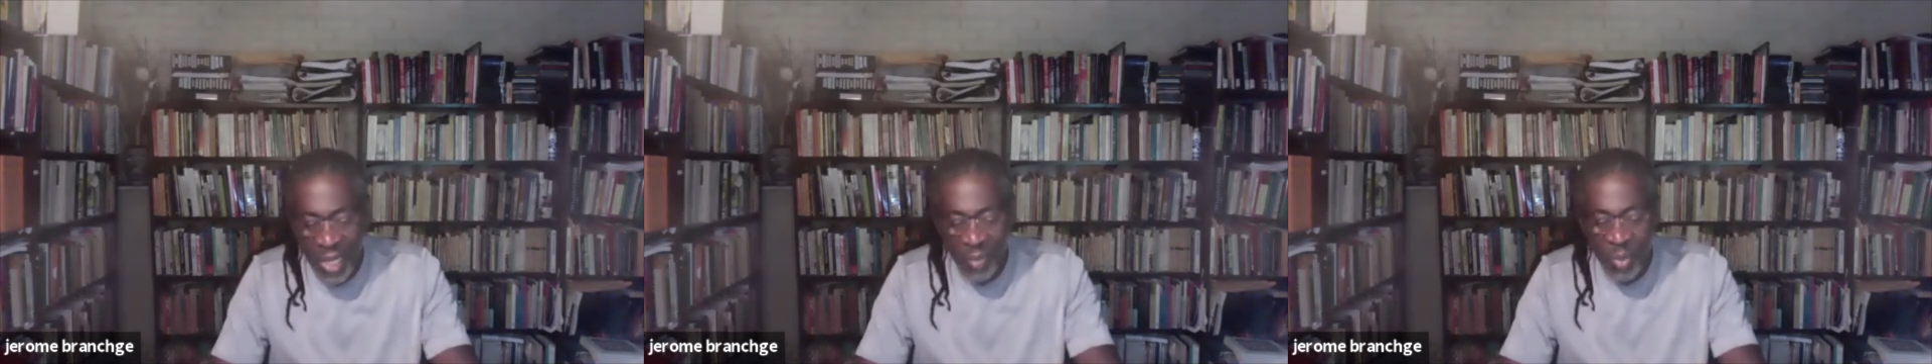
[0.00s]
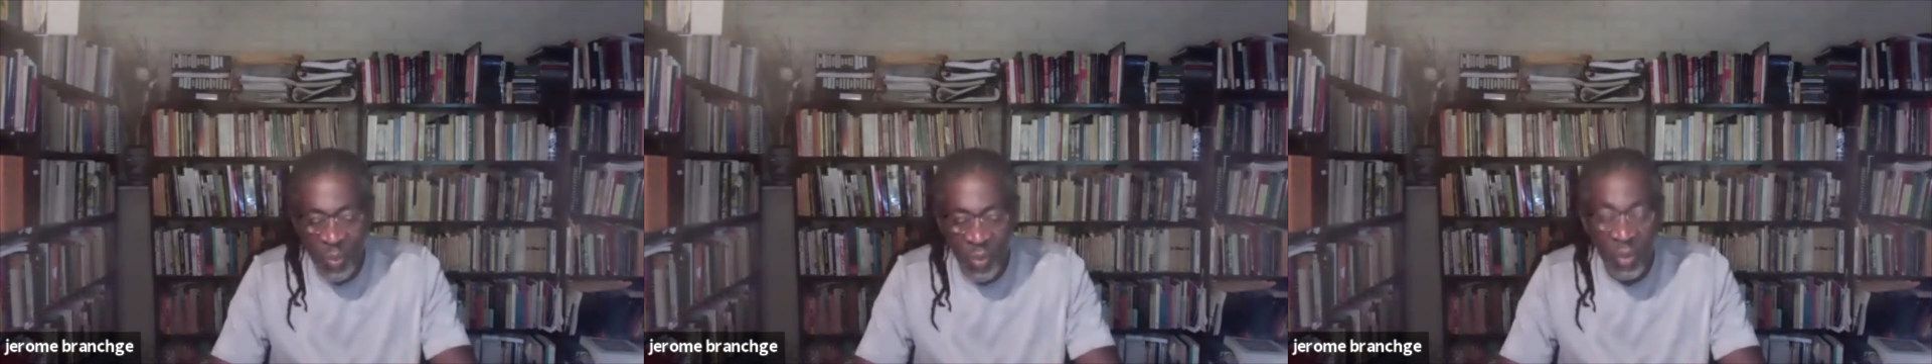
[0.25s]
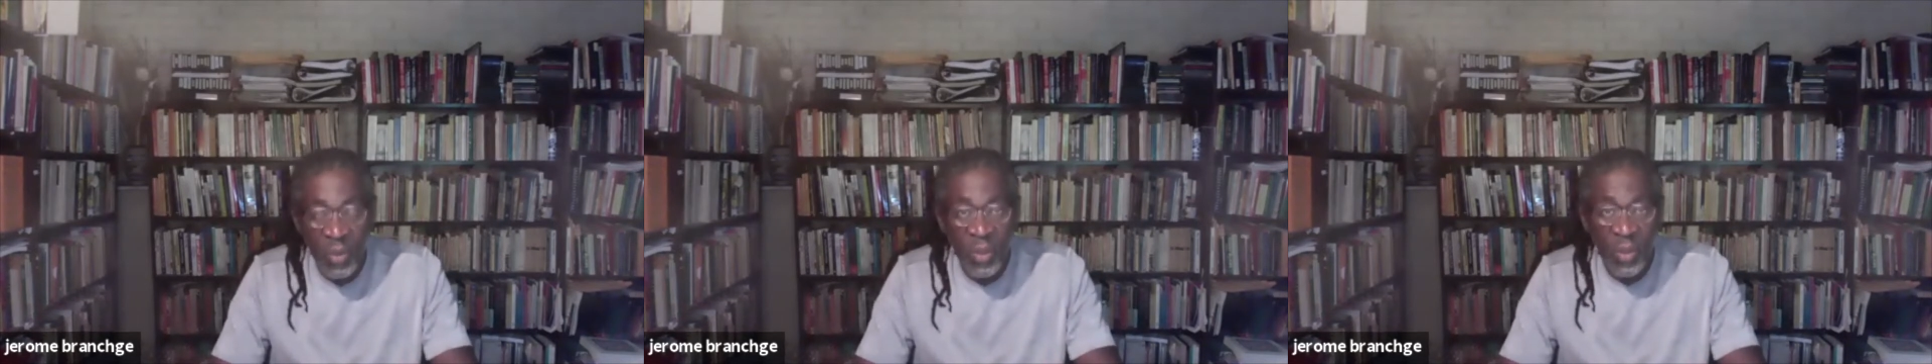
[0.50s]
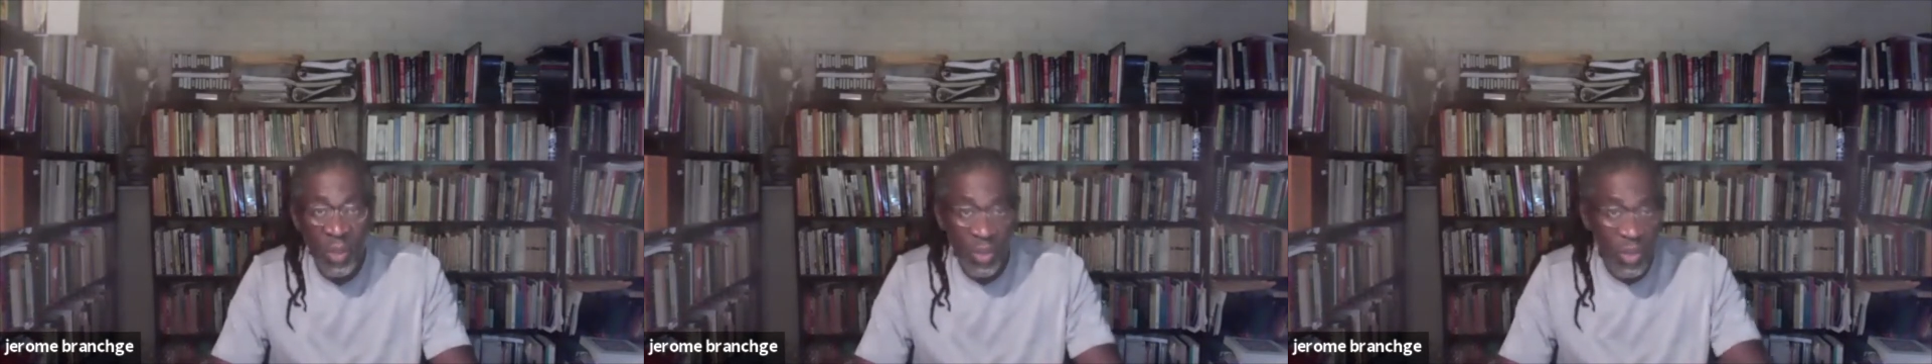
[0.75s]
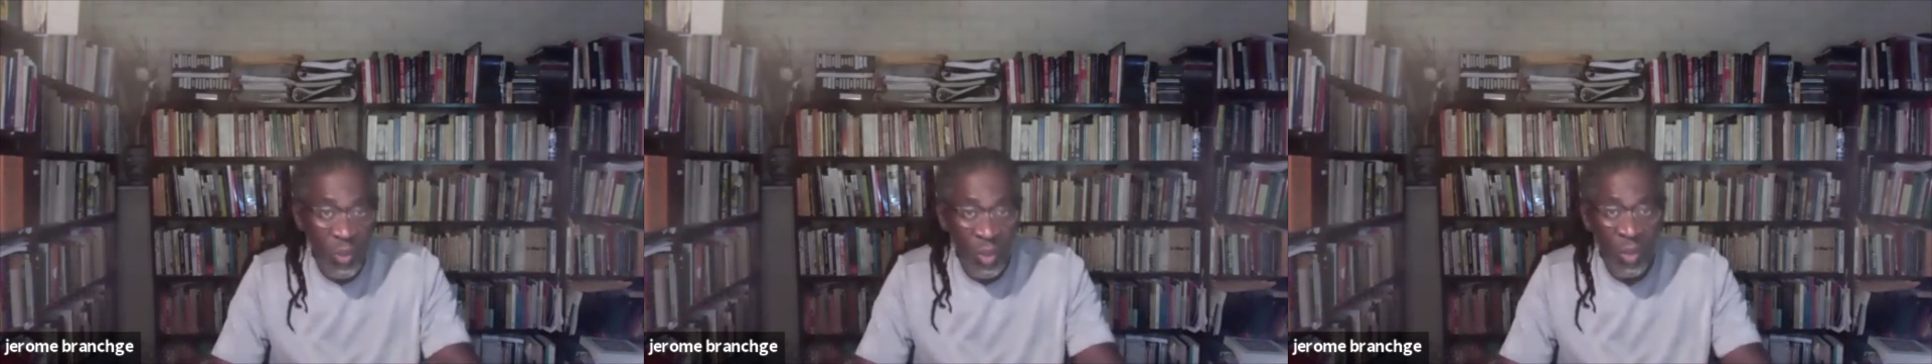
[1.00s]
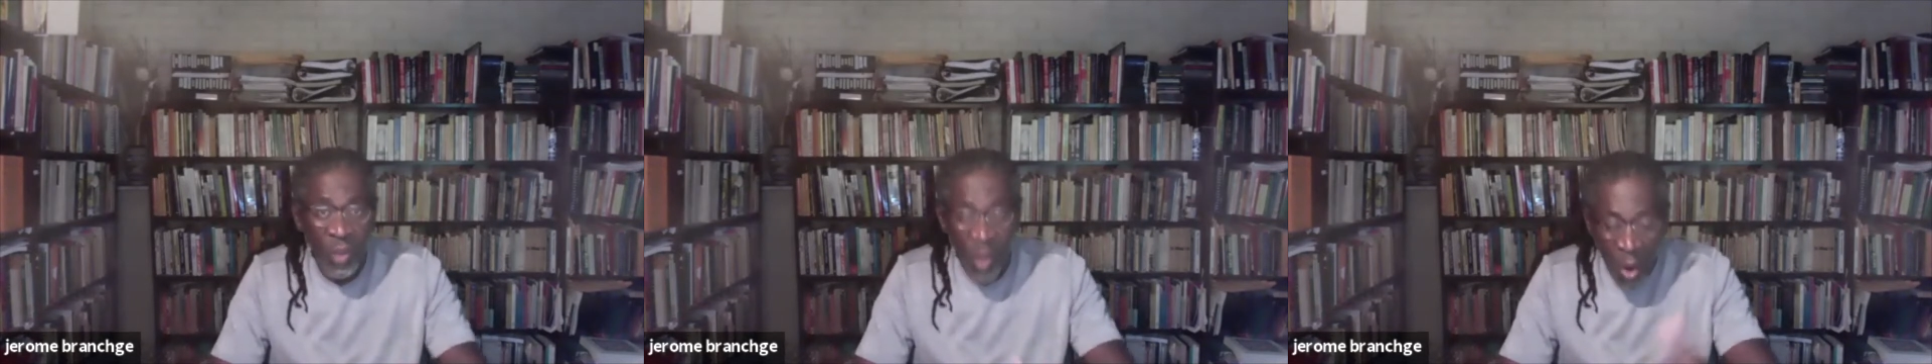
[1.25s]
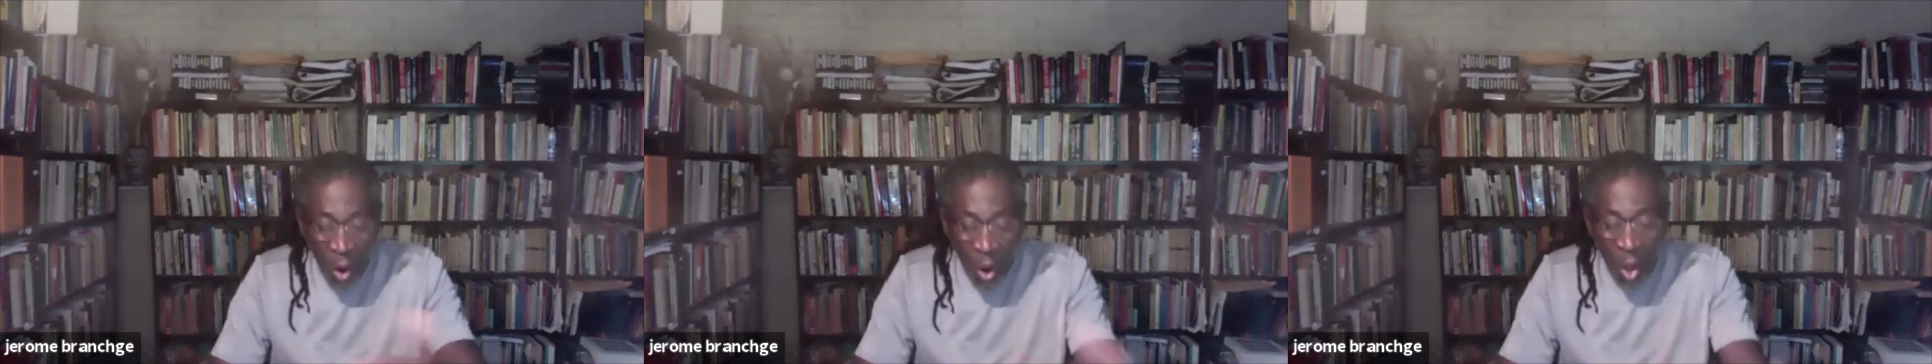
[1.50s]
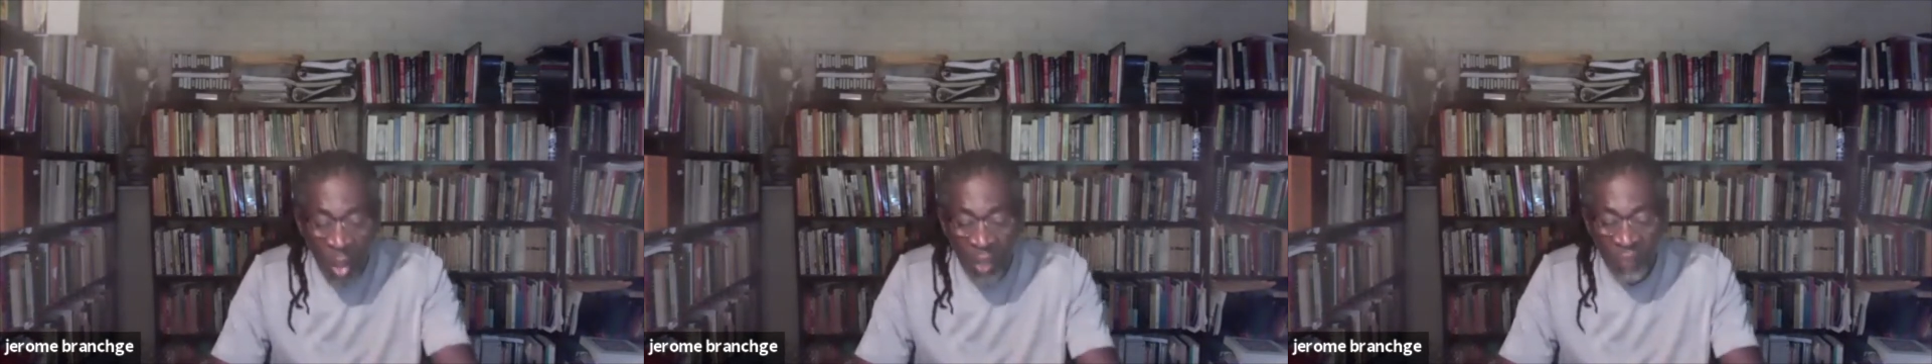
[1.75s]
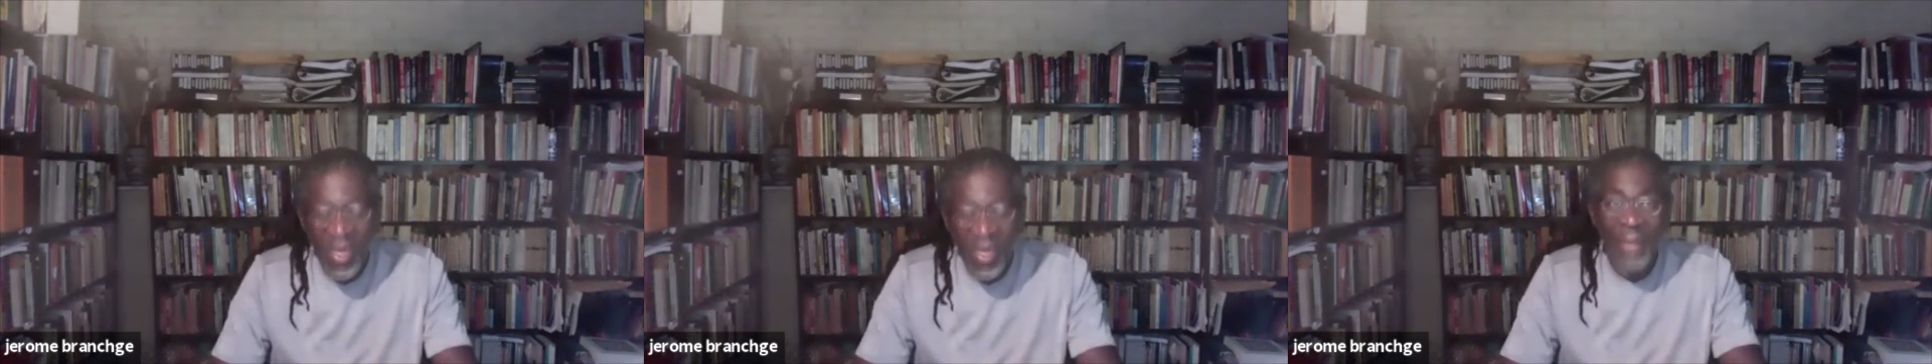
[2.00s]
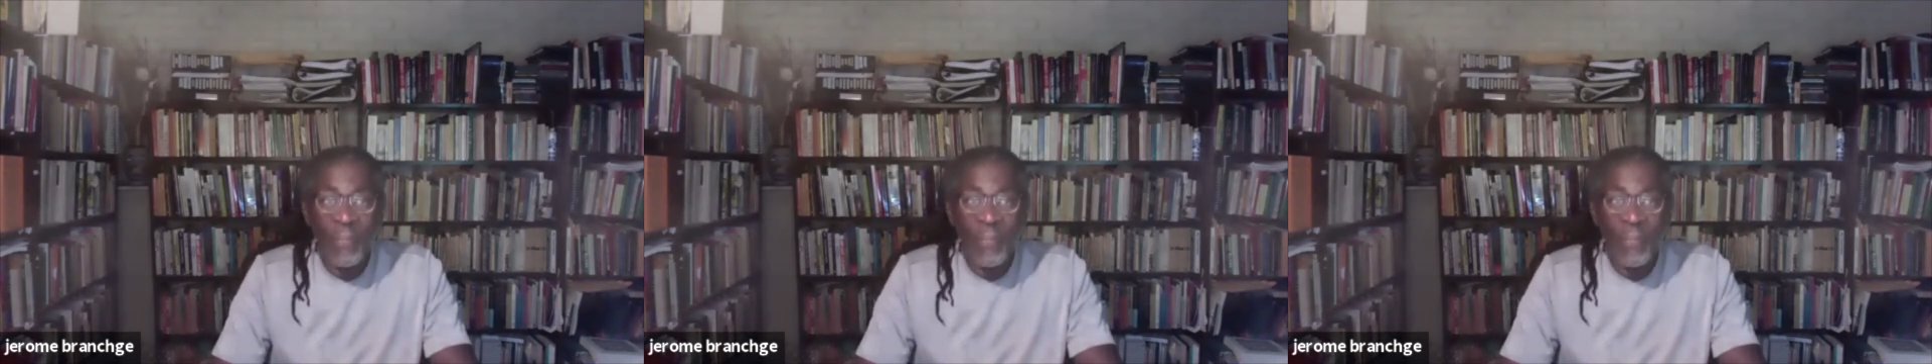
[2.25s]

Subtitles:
people, and so on, all of that